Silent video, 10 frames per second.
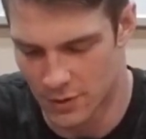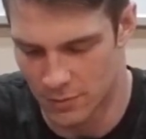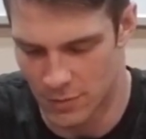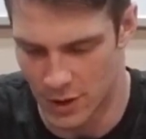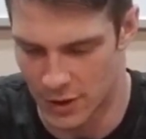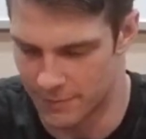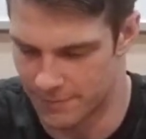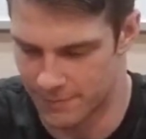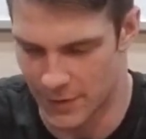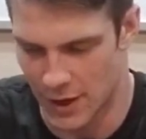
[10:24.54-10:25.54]
But
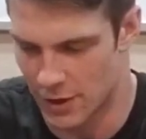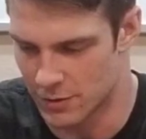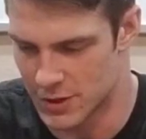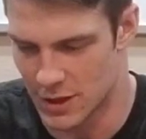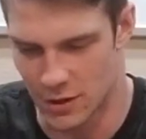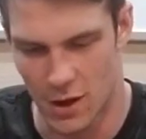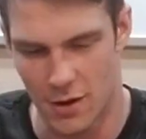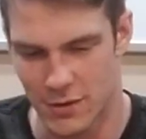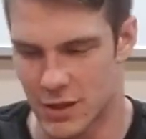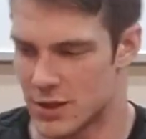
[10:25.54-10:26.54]
I don't see a lot
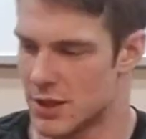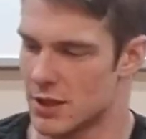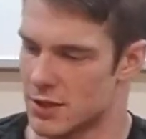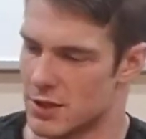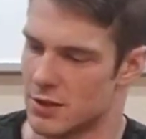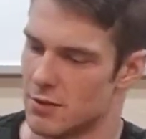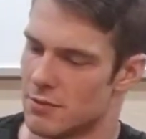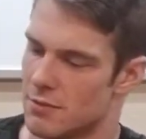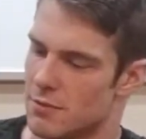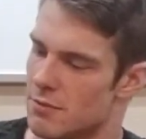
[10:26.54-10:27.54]
of these things in
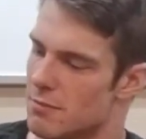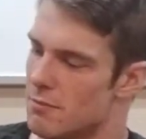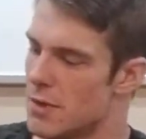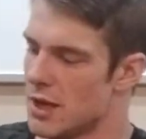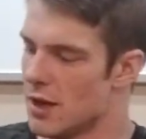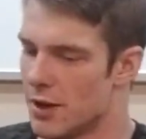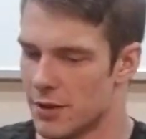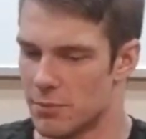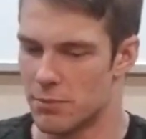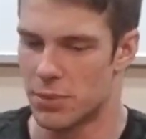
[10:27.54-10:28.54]
many
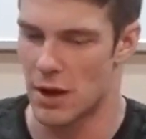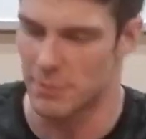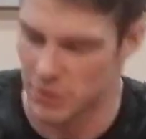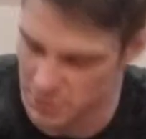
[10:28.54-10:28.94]
other preppers'